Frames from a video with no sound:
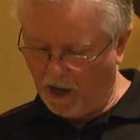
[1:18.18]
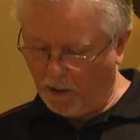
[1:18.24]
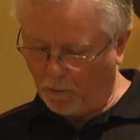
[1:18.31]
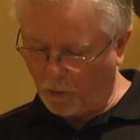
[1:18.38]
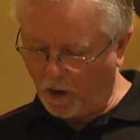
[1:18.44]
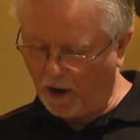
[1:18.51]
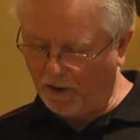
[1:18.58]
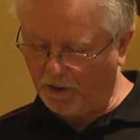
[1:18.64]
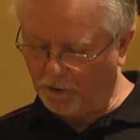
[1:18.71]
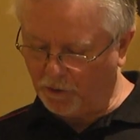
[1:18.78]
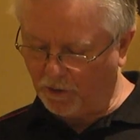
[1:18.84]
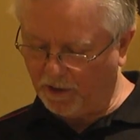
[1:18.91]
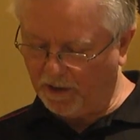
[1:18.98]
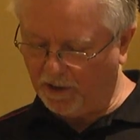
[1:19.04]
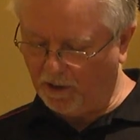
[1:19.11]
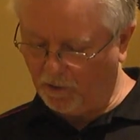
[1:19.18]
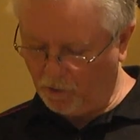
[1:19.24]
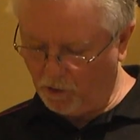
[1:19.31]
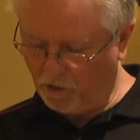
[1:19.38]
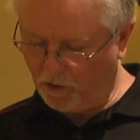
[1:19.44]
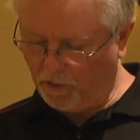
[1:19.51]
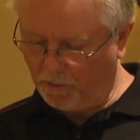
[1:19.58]
Prior to joining
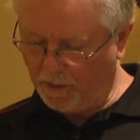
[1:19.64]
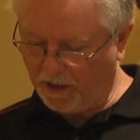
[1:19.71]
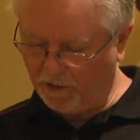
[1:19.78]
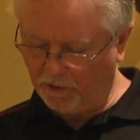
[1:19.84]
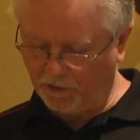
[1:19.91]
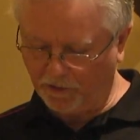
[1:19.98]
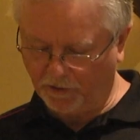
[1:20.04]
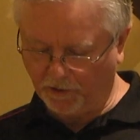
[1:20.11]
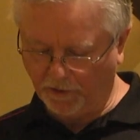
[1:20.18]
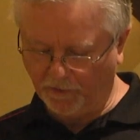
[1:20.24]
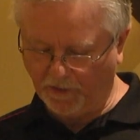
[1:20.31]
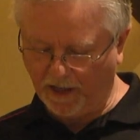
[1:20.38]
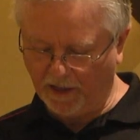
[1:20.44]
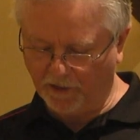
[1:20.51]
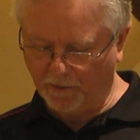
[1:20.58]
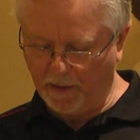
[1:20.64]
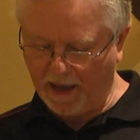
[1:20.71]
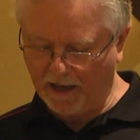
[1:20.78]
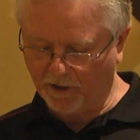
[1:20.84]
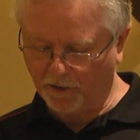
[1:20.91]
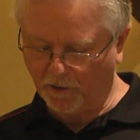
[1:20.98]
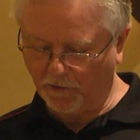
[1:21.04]
Google, Pedro served as
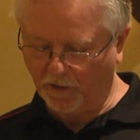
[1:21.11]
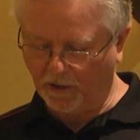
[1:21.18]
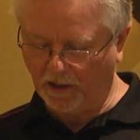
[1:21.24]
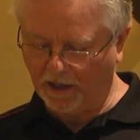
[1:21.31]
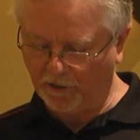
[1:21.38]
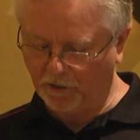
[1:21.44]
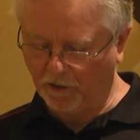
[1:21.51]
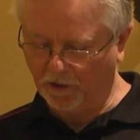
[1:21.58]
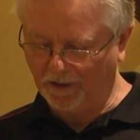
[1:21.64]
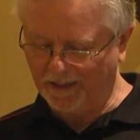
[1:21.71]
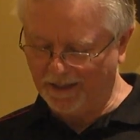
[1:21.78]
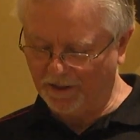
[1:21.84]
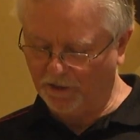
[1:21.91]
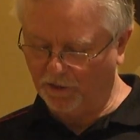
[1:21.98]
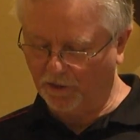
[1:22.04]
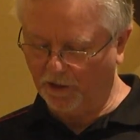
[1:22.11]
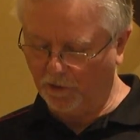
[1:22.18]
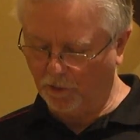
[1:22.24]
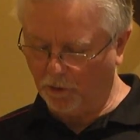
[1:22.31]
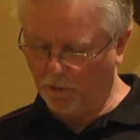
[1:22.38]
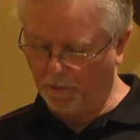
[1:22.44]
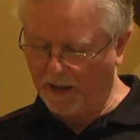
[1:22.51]
manager of the electrical industry
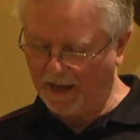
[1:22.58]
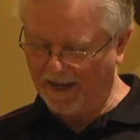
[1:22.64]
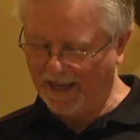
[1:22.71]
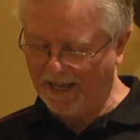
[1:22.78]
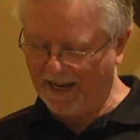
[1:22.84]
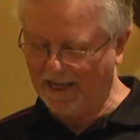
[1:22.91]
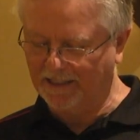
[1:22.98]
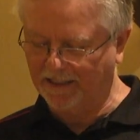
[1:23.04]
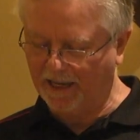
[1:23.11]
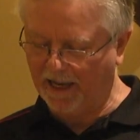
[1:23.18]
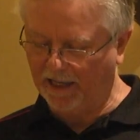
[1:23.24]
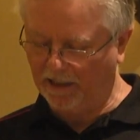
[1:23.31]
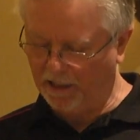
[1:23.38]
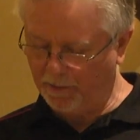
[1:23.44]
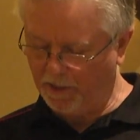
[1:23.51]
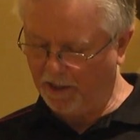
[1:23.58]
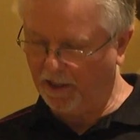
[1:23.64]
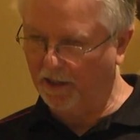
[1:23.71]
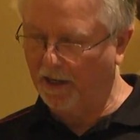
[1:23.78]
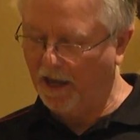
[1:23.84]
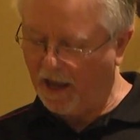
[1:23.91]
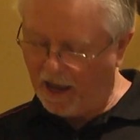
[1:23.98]
group at NSK
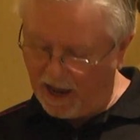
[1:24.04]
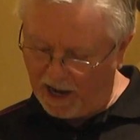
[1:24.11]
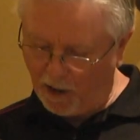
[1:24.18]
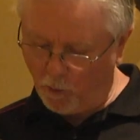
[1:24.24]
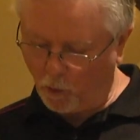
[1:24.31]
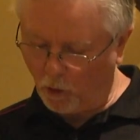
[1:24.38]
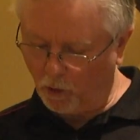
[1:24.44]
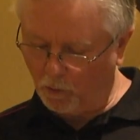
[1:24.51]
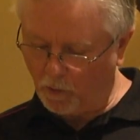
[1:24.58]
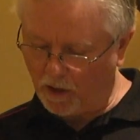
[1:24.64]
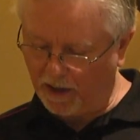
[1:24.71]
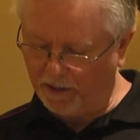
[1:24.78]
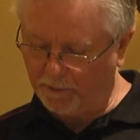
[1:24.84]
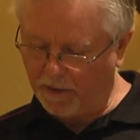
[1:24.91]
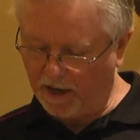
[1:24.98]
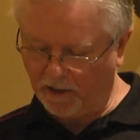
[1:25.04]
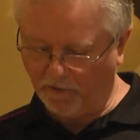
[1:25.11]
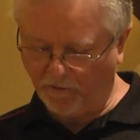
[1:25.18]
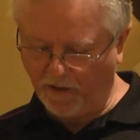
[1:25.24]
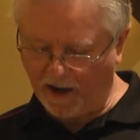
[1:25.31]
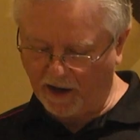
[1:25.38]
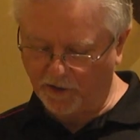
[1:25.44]
Limited, a worldwide
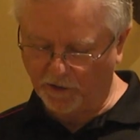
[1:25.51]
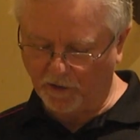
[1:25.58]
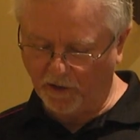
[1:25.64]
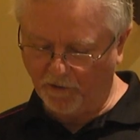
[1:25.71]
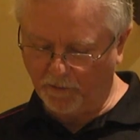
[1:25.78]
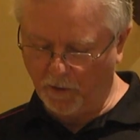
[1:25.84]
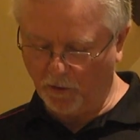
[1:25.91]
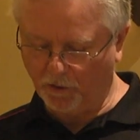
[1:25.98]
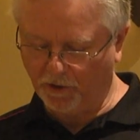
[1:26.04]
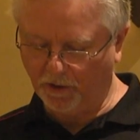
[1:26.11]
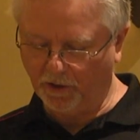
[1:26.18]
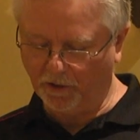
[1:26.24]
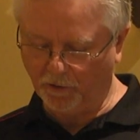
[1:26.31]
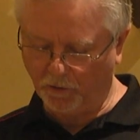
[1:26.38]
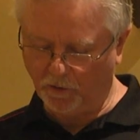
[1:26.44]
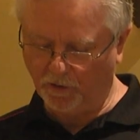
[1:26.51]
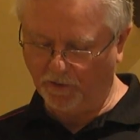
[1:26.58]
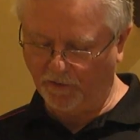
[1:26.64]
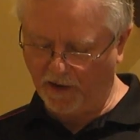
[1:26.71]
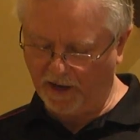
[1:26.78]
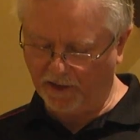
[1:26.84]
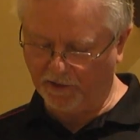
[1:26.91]
manufacturer of motion control
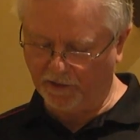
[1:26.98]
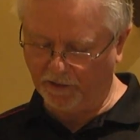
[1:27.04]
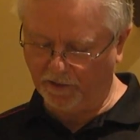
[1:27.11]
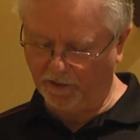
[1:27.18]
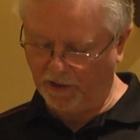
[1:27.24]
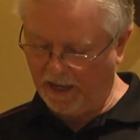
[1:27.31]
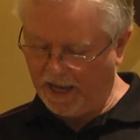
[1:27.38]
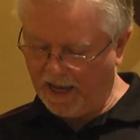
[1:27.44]
devices.